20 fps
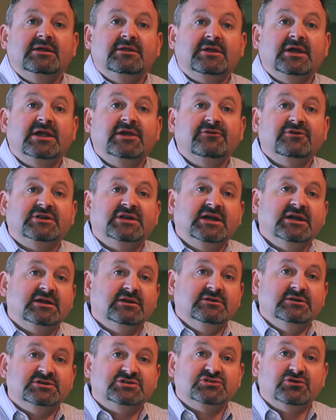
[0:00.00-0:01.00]
Thank you for
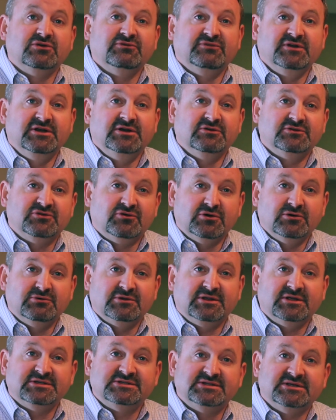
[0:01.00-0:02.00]
taking this short video tour
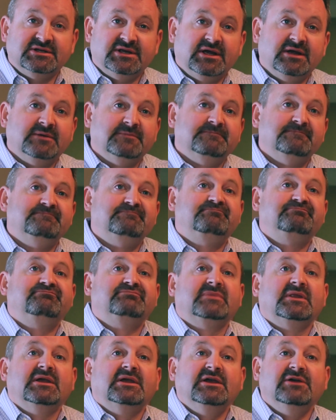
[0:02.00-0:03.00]
with us today.
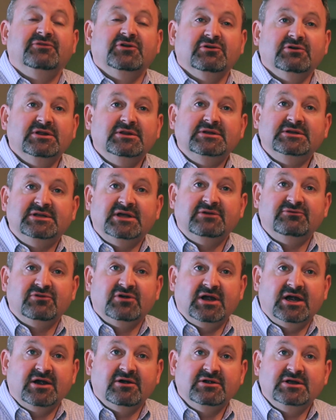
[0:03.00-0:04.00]
If you're in the
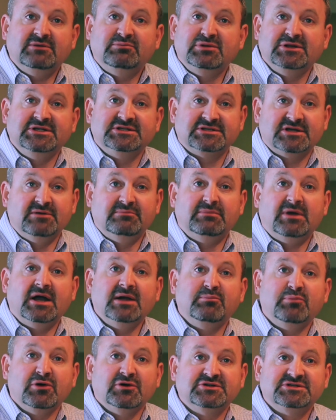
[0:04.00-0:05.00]
Denver area, please come
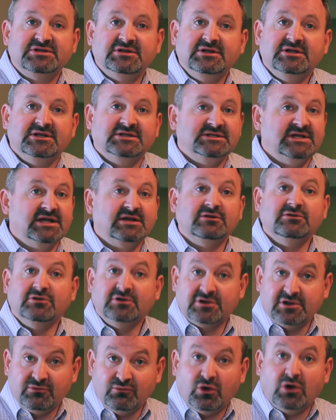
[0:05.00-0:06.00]
by personally and take a
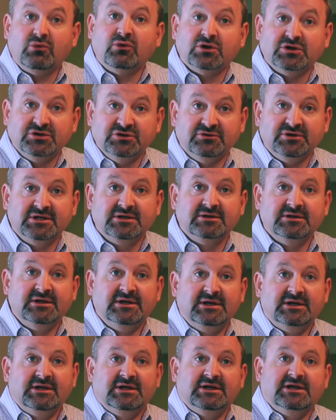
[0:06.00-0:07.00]
look at what we're doing.
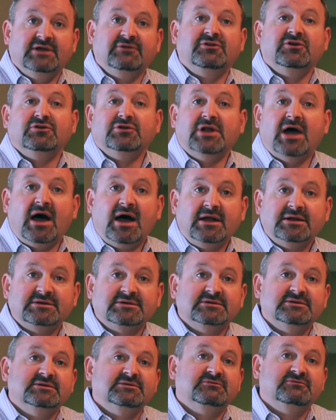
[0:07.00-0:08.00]
If you're not,
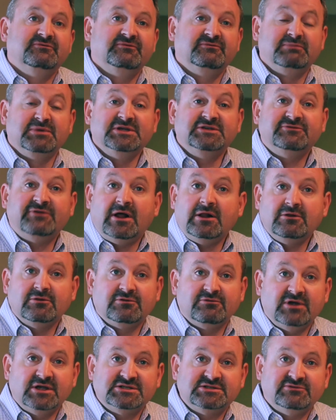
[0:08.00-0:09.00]
please follow
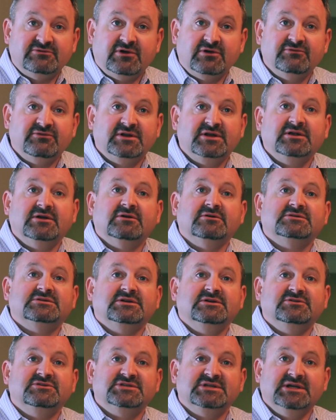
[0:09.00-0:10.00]
the rest of our videos
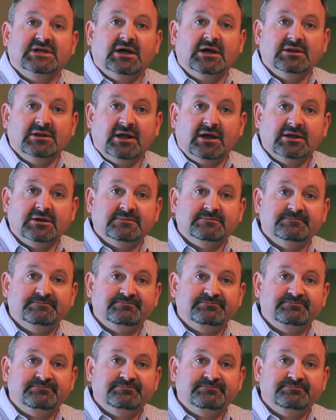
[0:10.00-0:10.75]
that you see online.